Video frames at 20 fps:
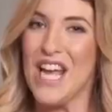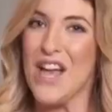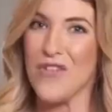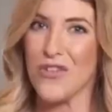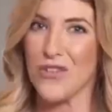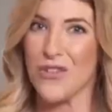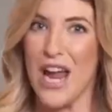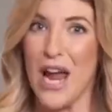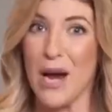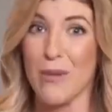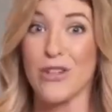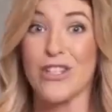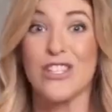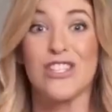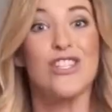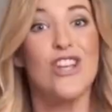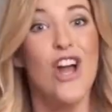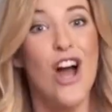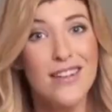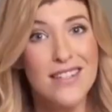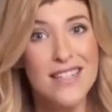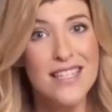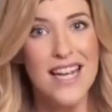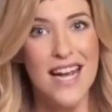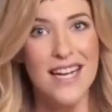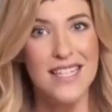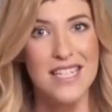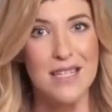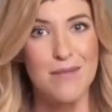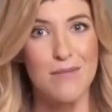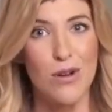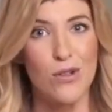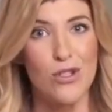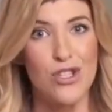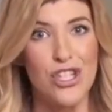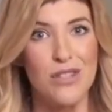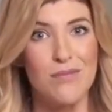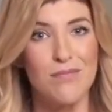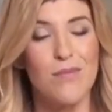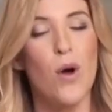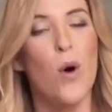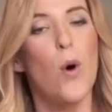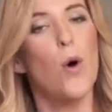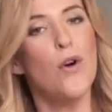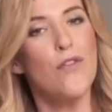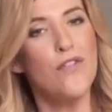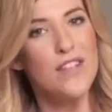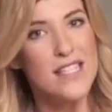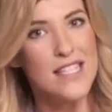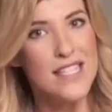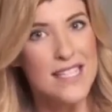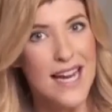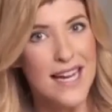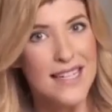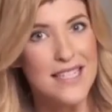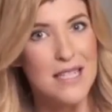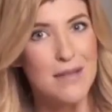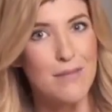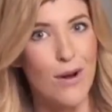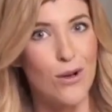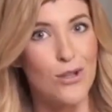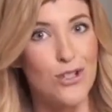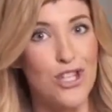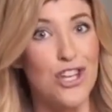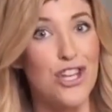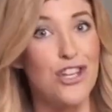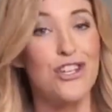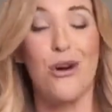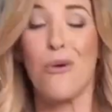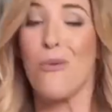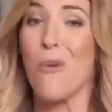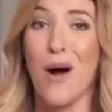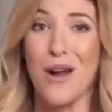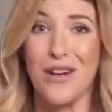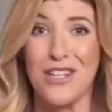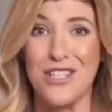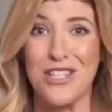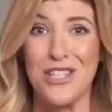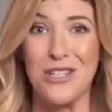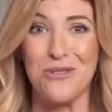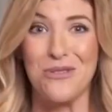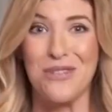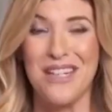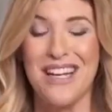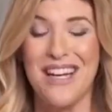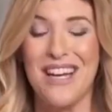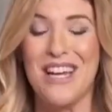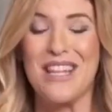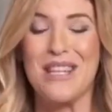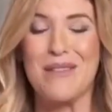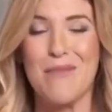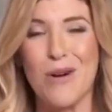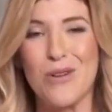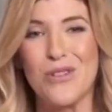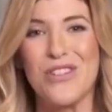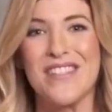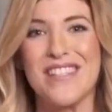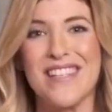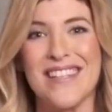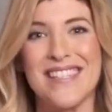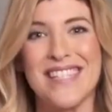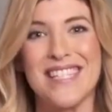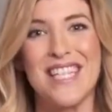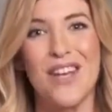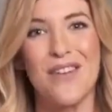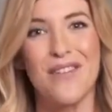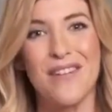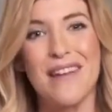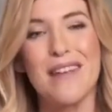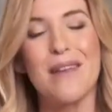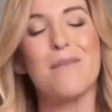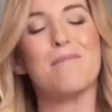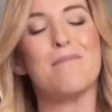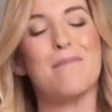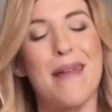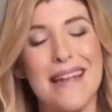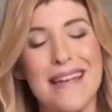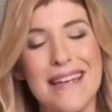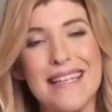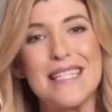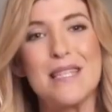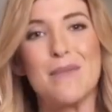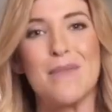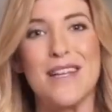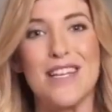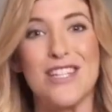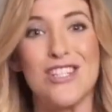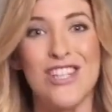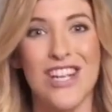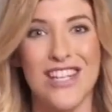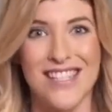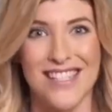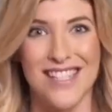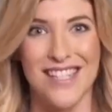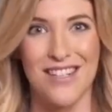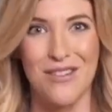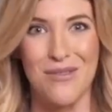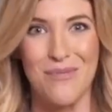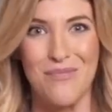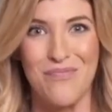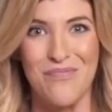If your camera is not detecting motion, or if it's detecting motion you don't want it to, the motion sensitivity may need to be adjusted.